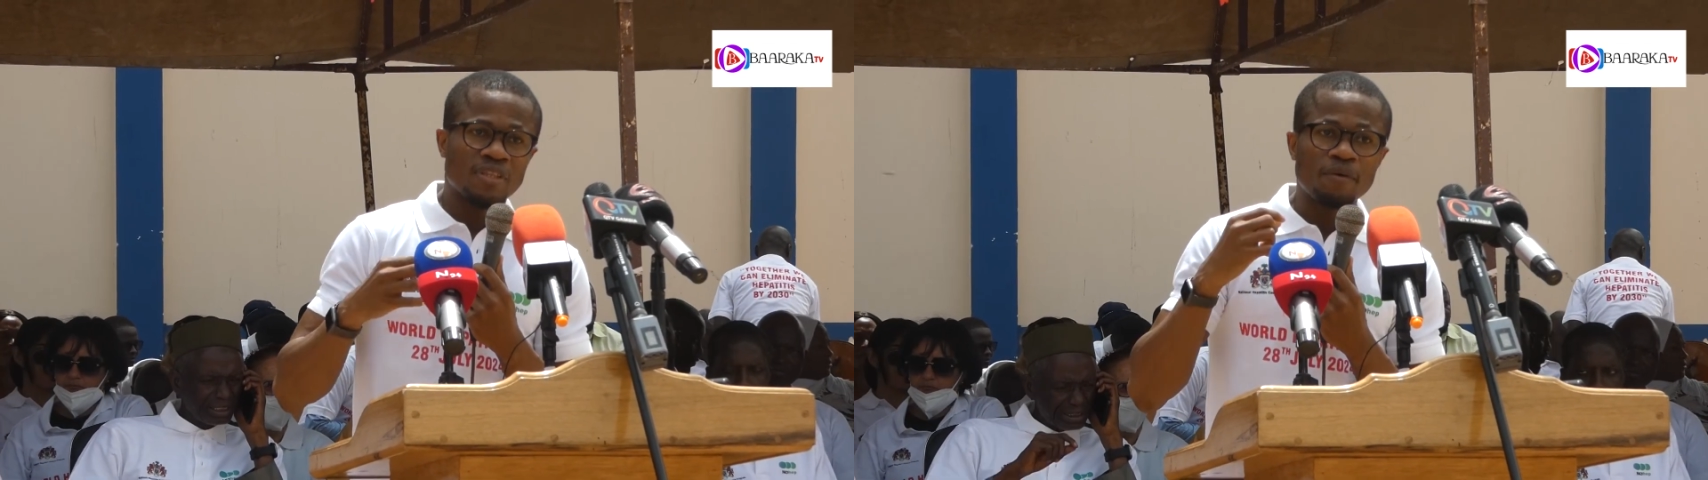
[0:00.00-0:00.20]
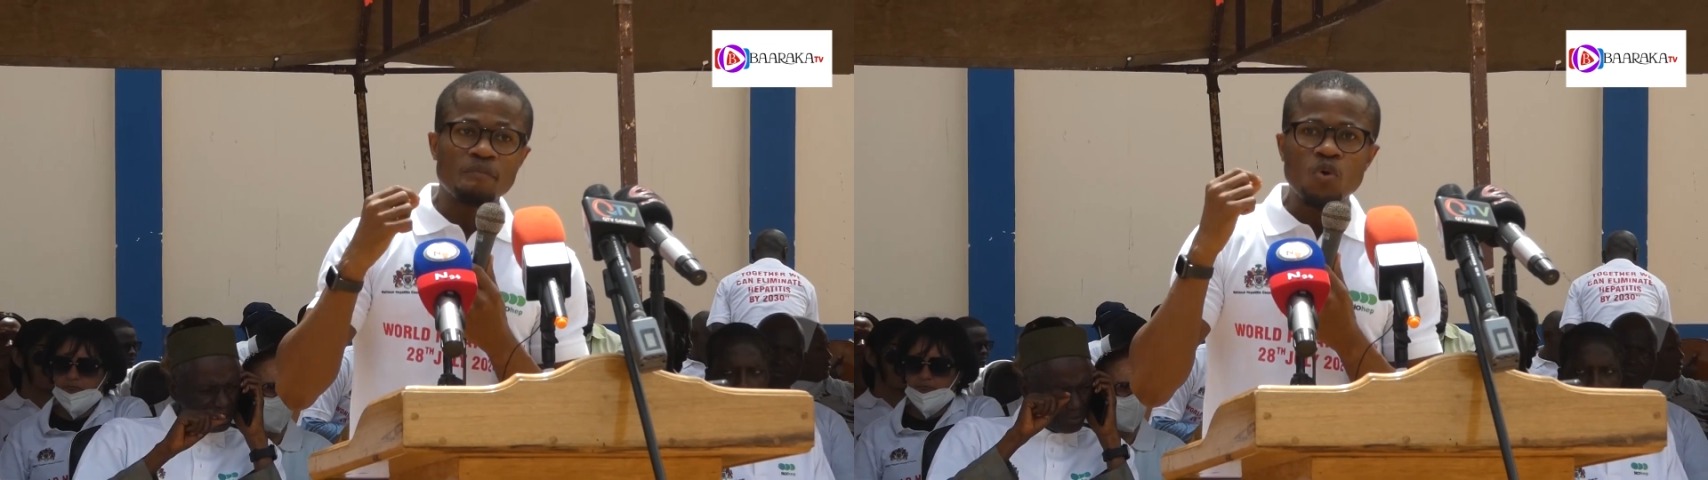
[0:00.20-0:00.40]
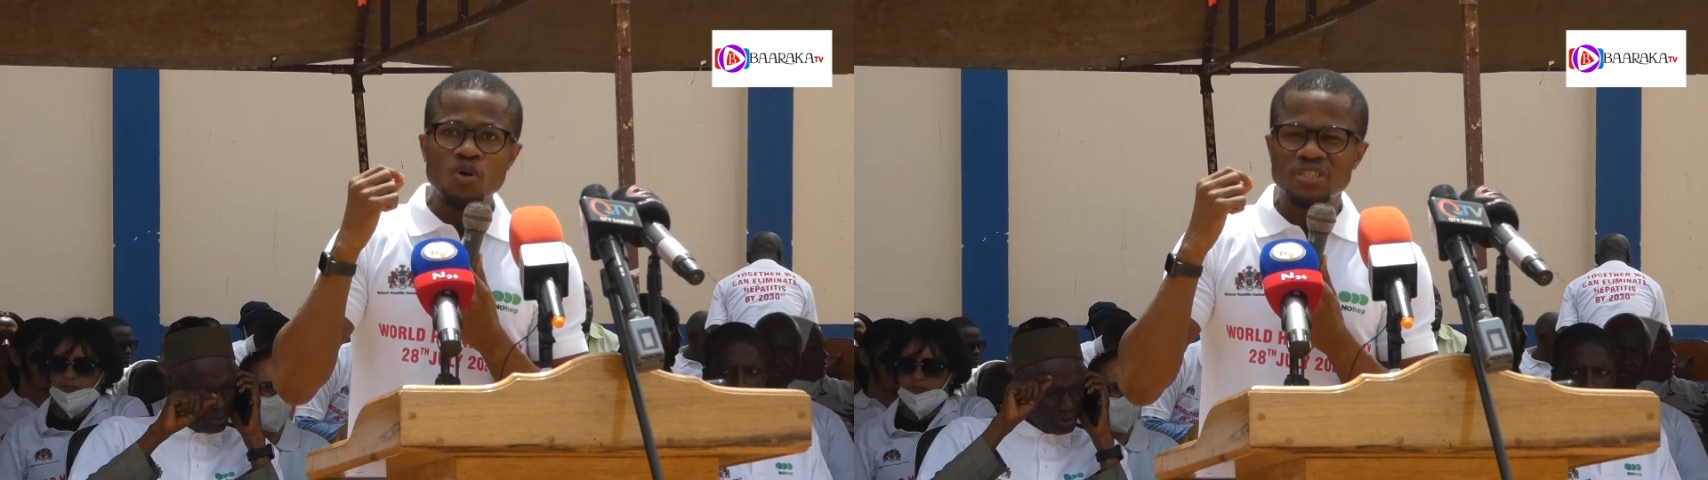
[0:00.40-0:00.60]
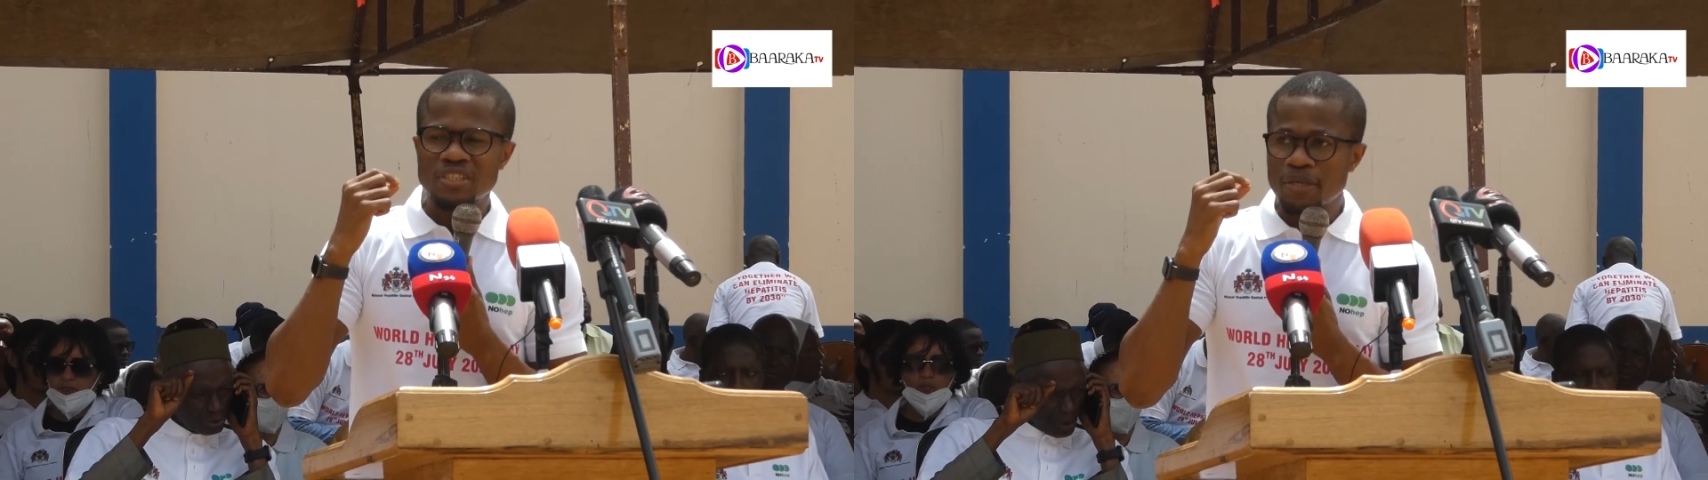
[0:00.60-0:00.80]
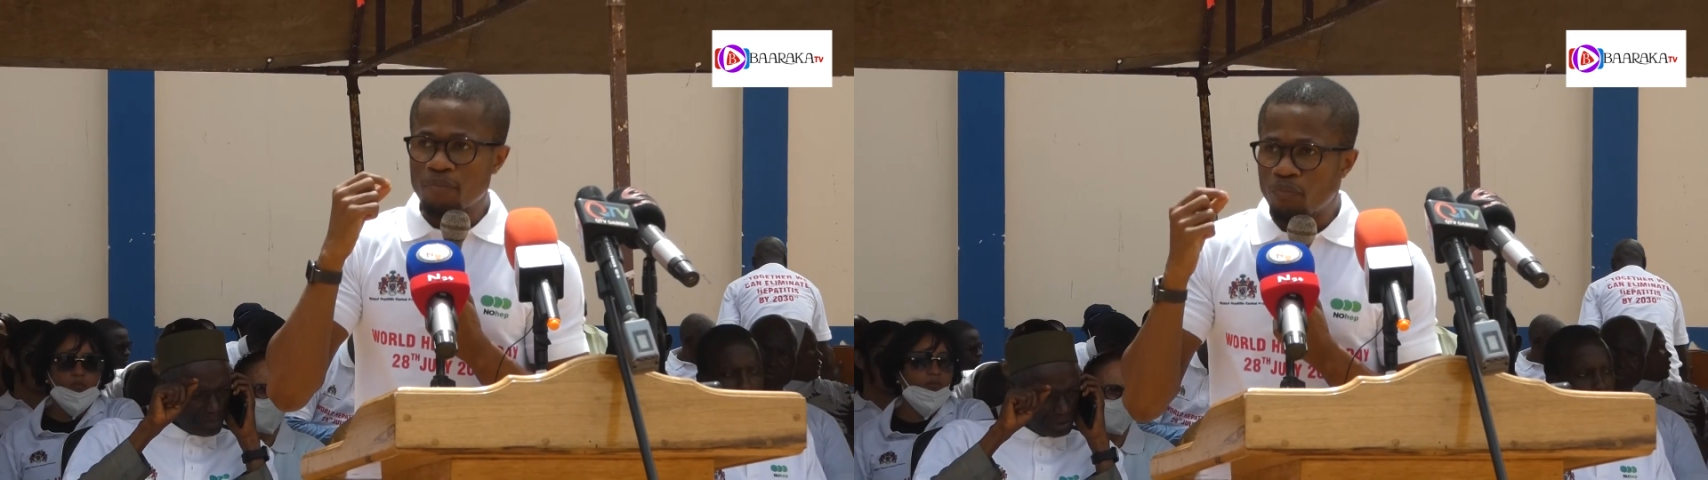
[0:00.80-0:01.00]
The
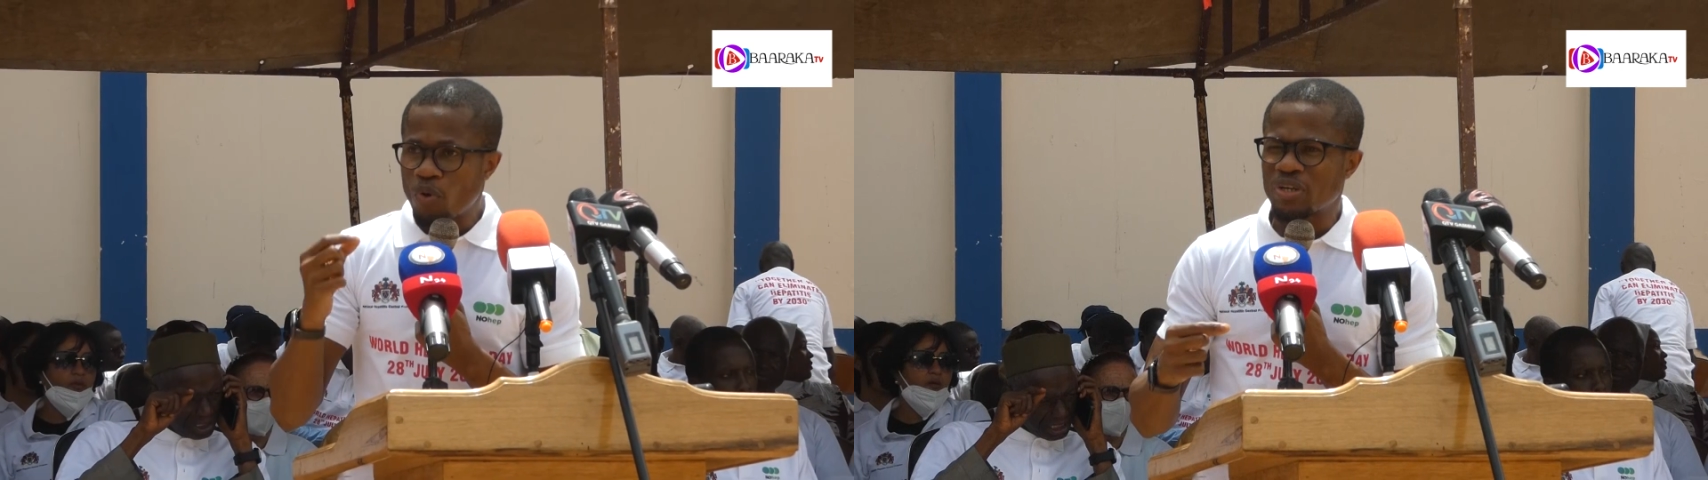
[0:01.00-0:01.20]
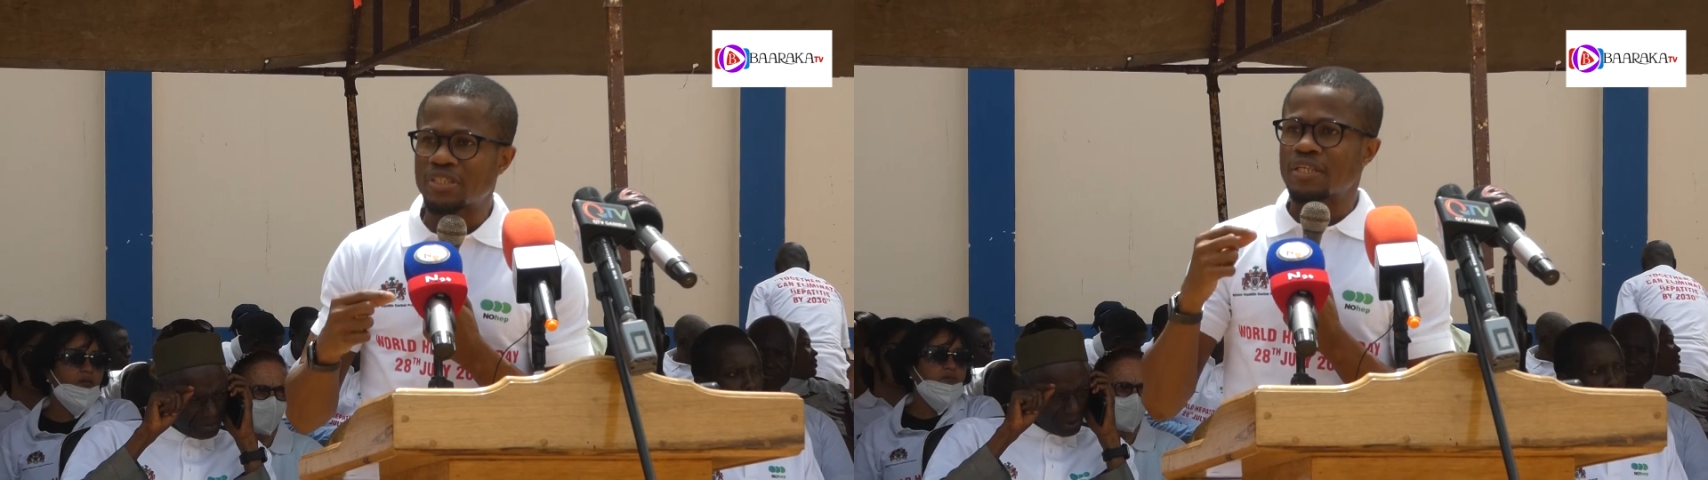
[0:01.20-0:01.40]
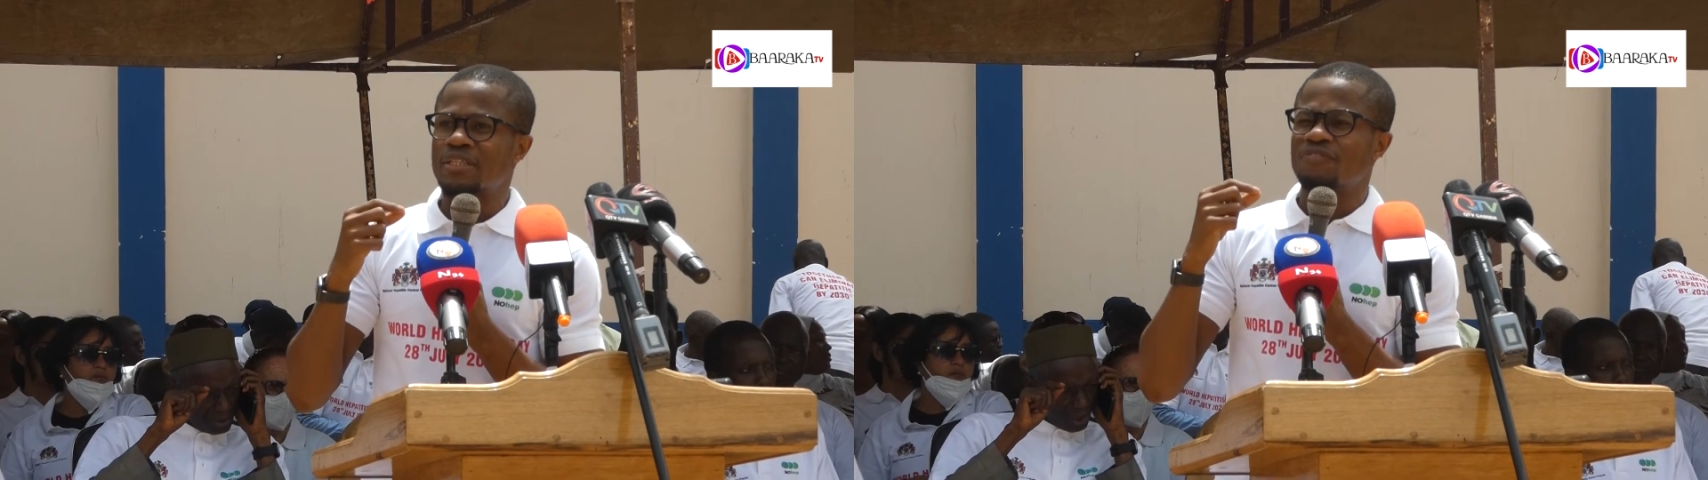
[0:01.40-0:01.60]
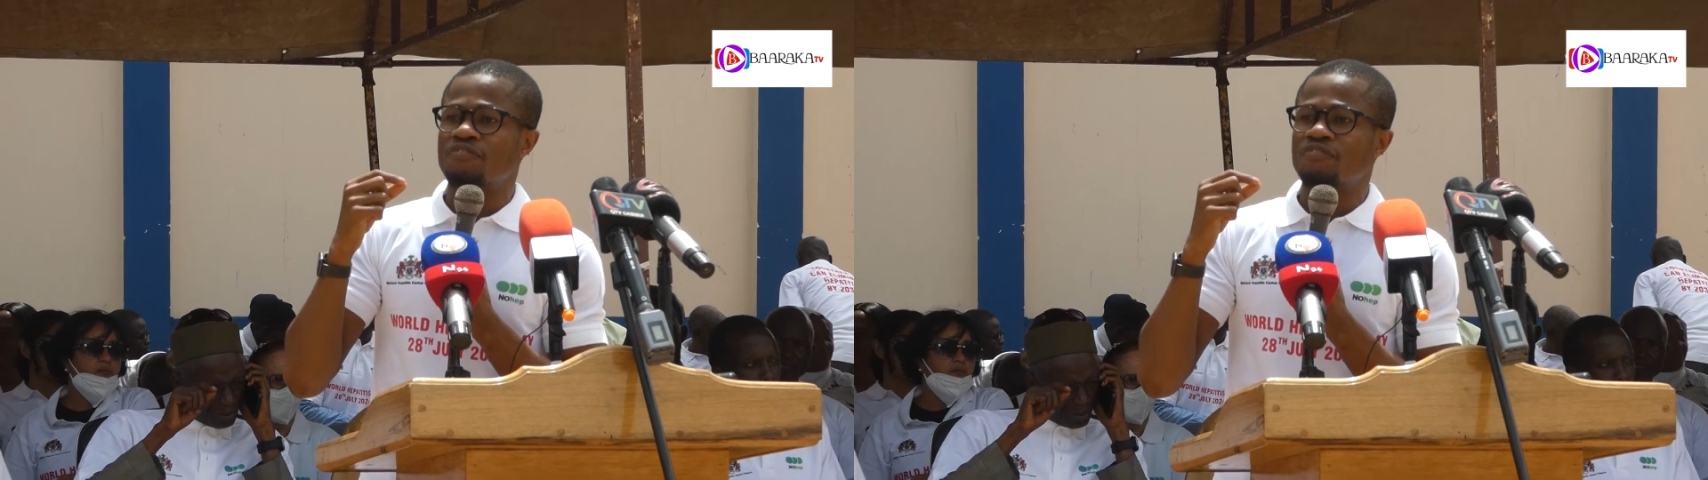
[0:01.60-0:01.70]
most important